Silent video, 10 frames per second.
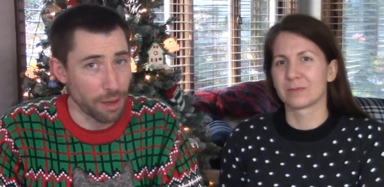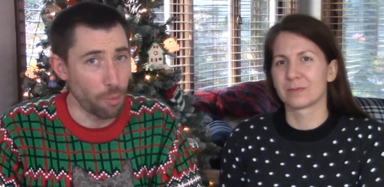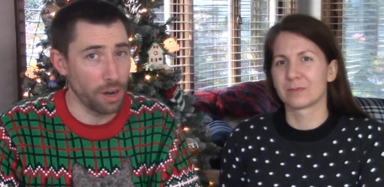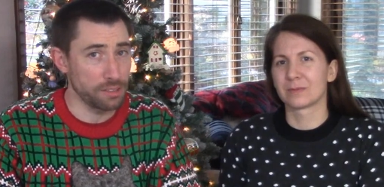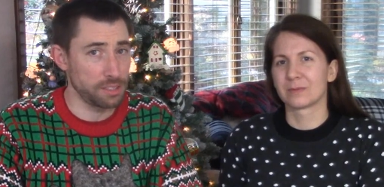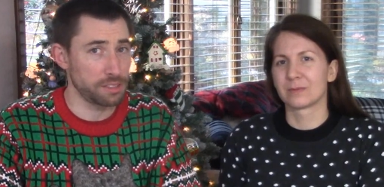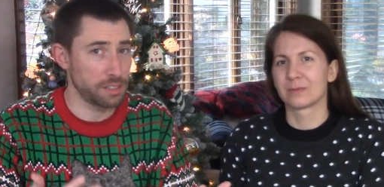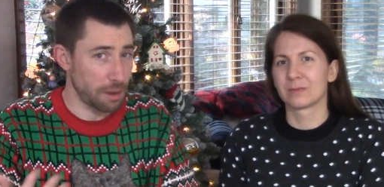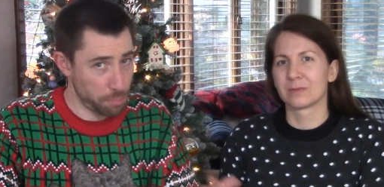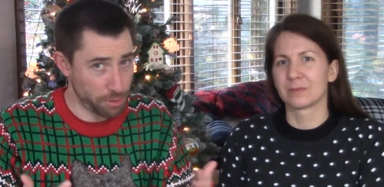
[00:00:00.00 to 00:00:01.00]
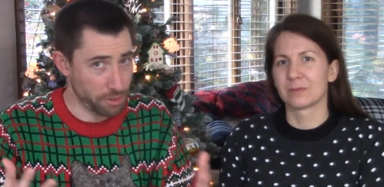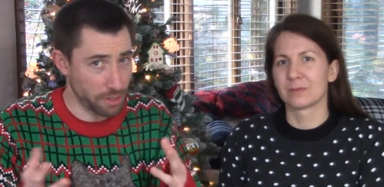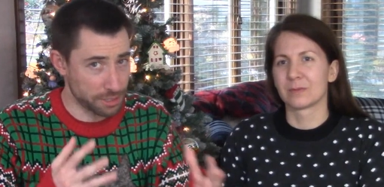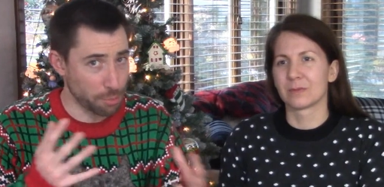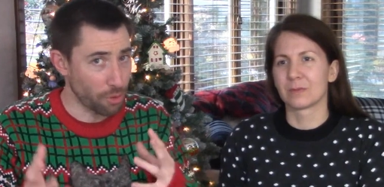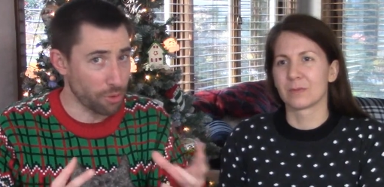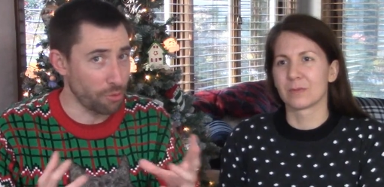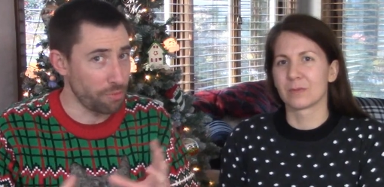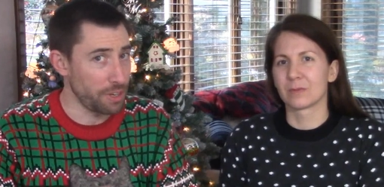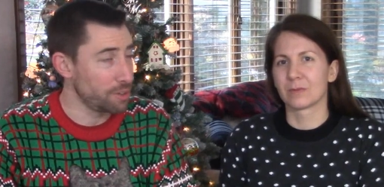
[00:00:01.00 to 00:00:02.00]
Speaker 1: I wanted to kind of put a, a small
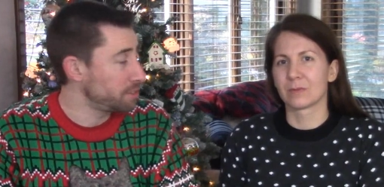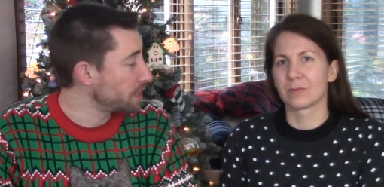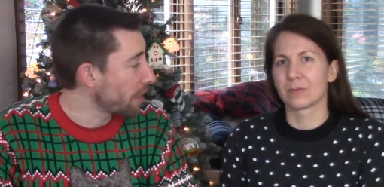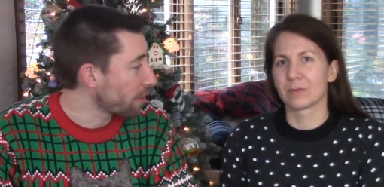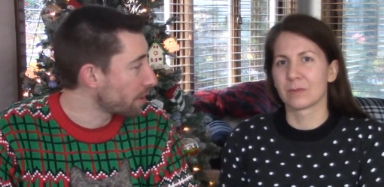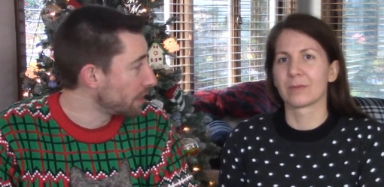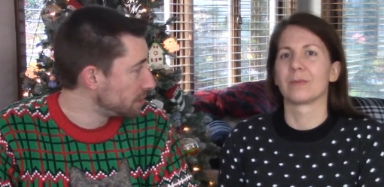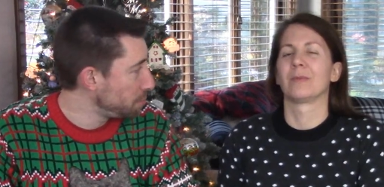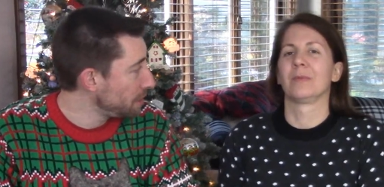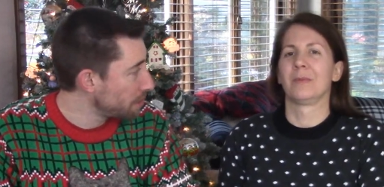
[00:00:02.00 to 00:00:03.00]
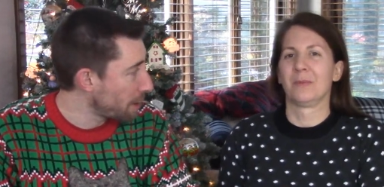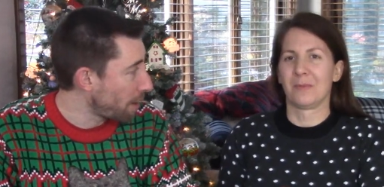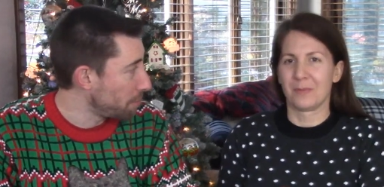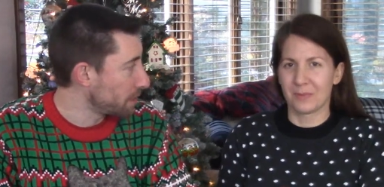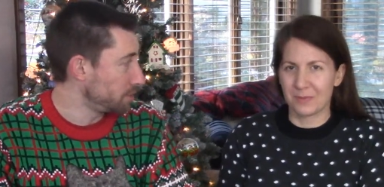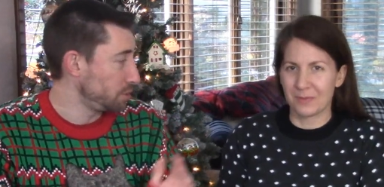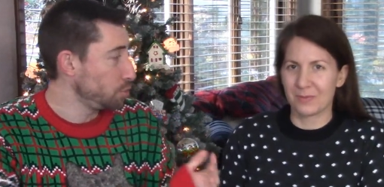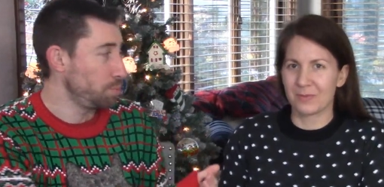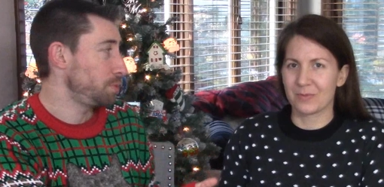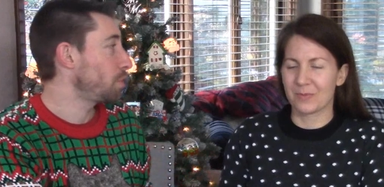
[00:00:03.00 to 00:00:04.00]
little video together and speak about because
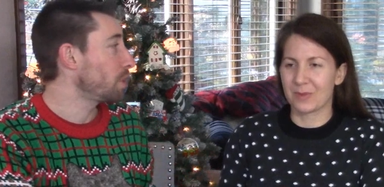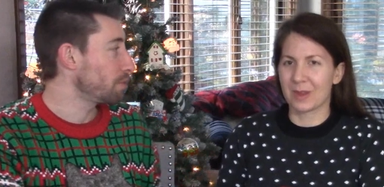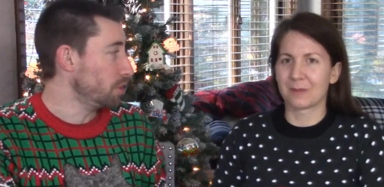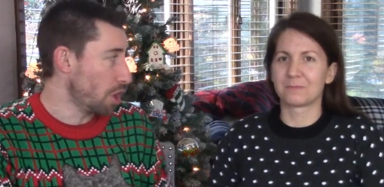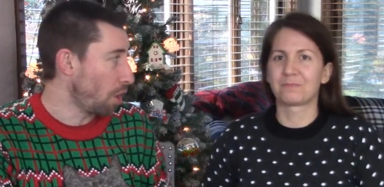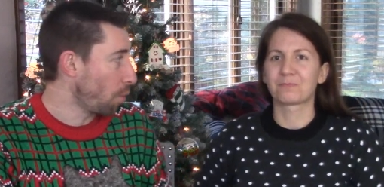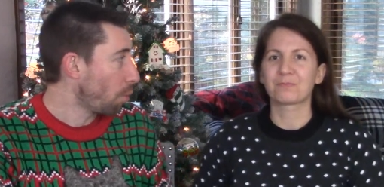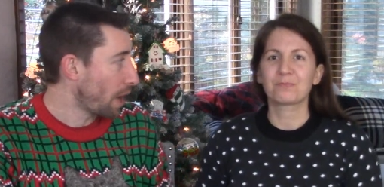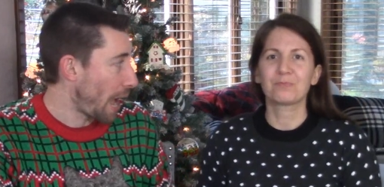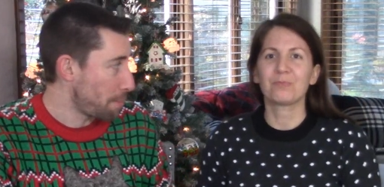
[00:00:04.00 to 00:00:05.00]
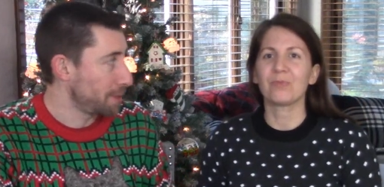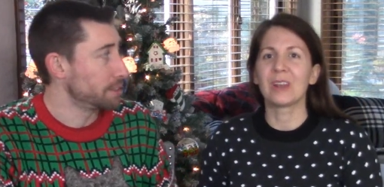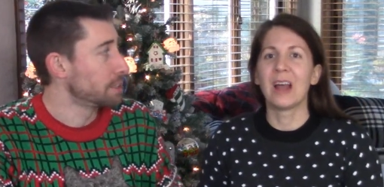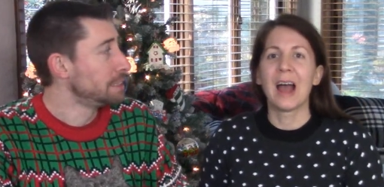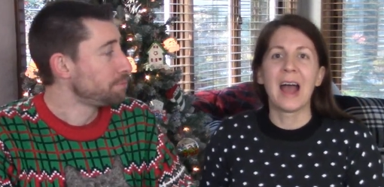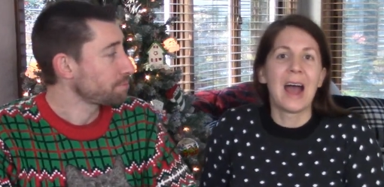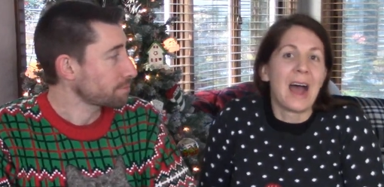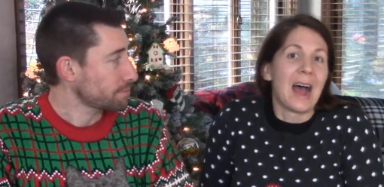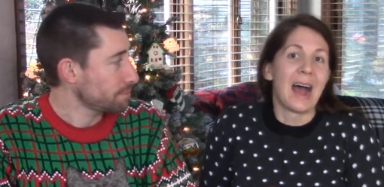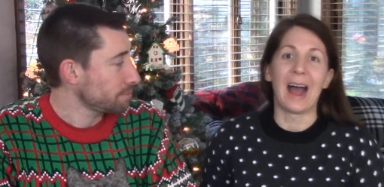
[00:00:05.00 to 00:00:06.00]
you don't even know what happened.
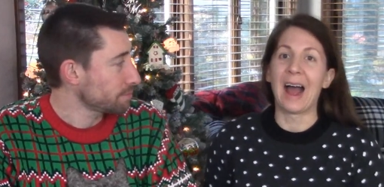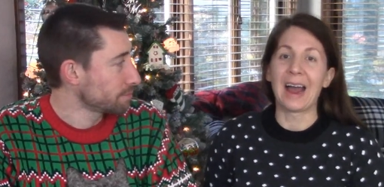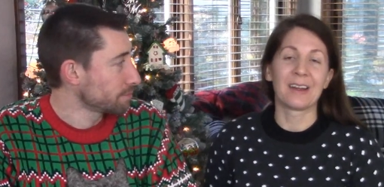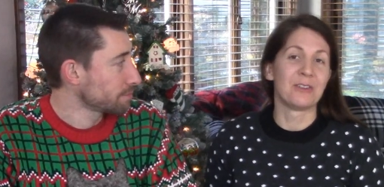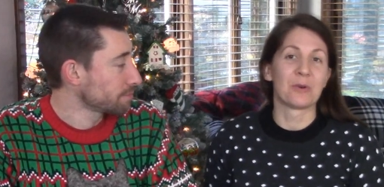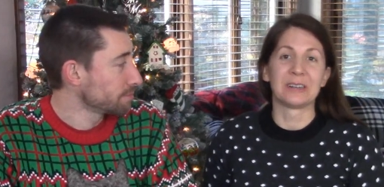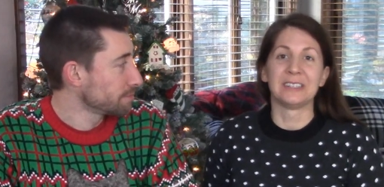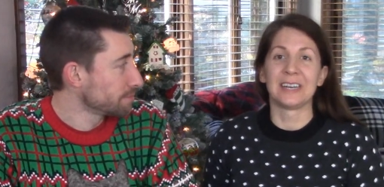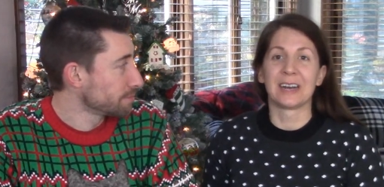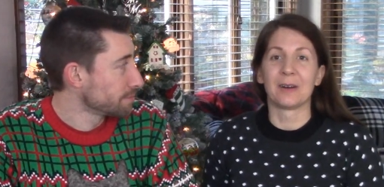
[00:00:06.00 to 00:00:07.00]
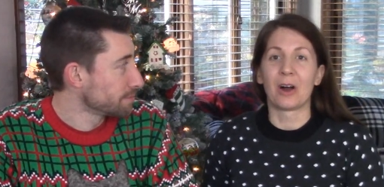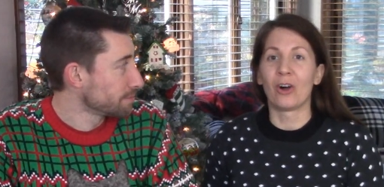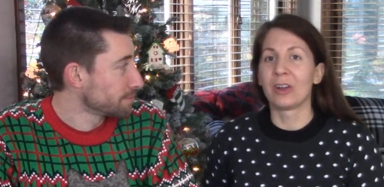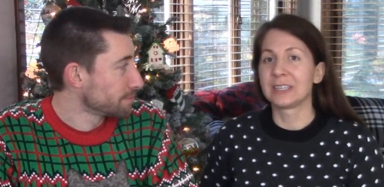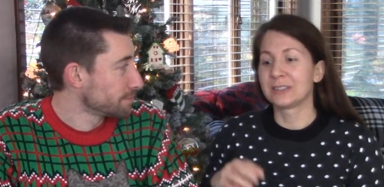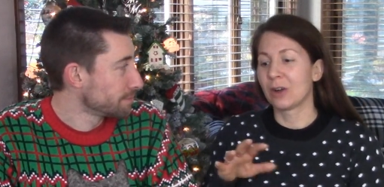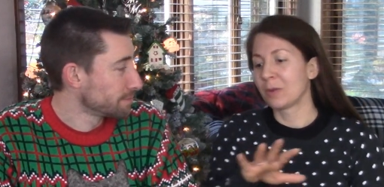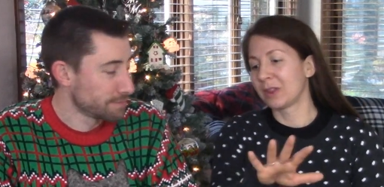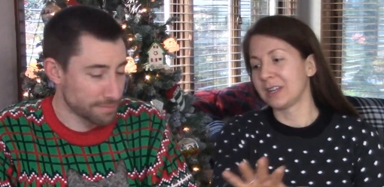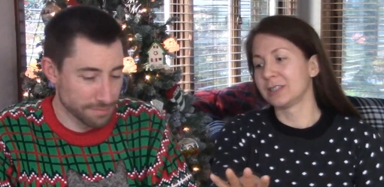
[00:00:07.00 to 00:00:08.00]
Speaker 2: I have no idea. All I saw
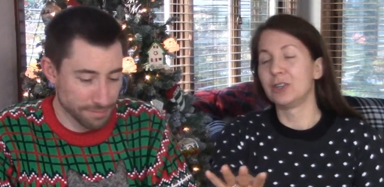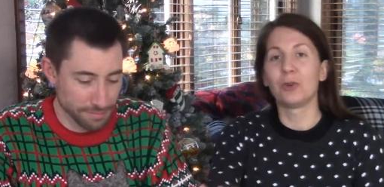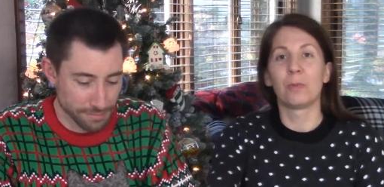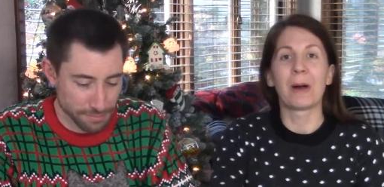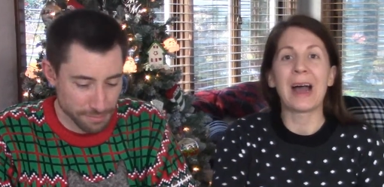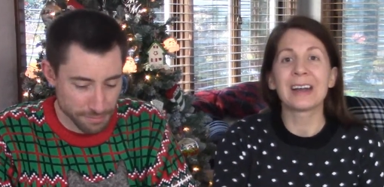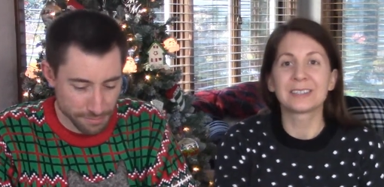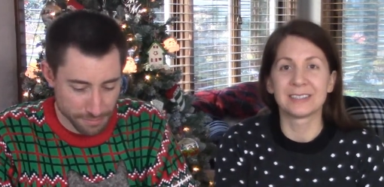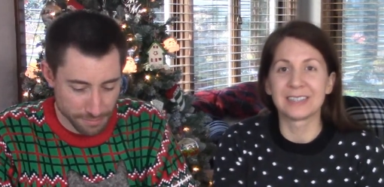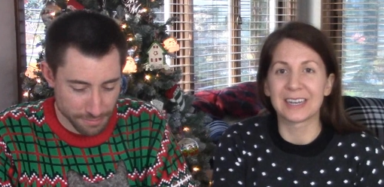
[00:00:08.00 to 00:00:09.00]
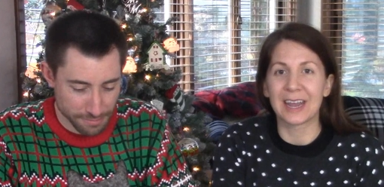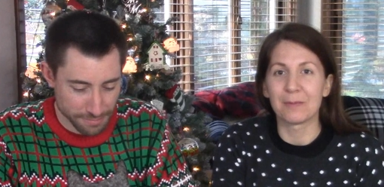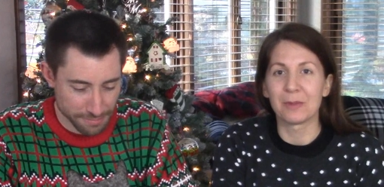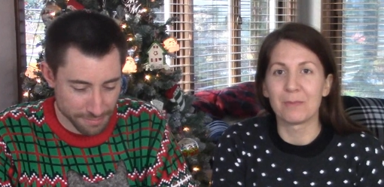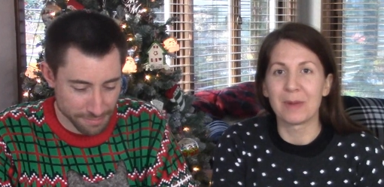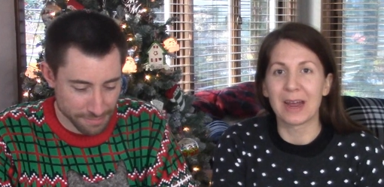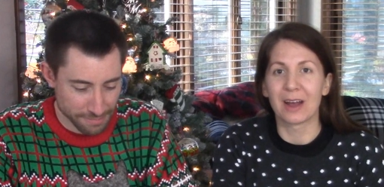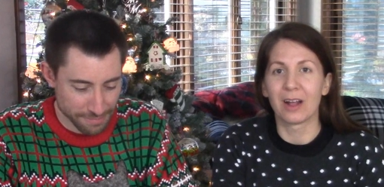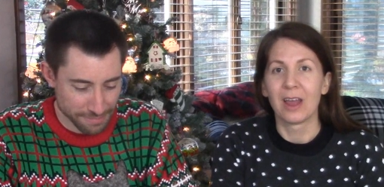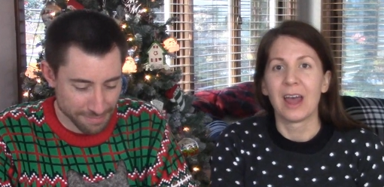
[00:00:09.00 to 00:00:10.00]
were these new boxes that came in the
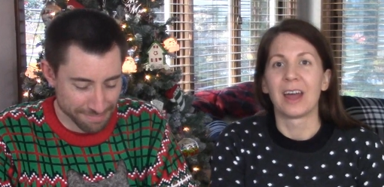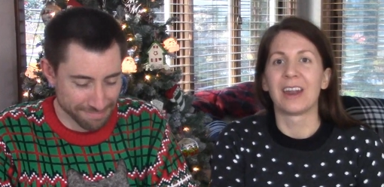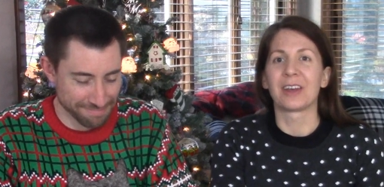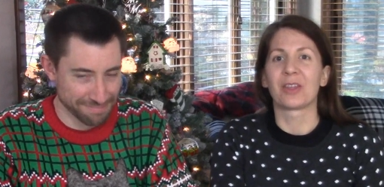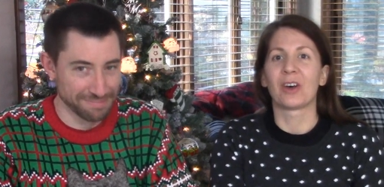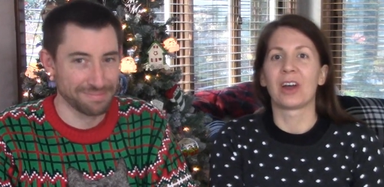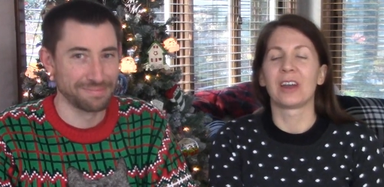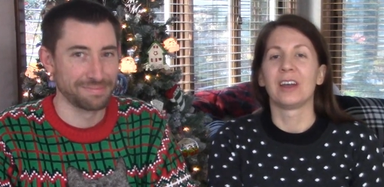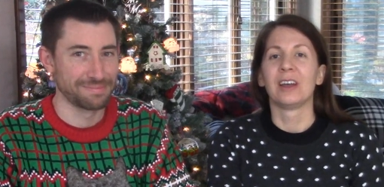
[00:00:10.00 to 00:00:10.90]
mail, and I thought,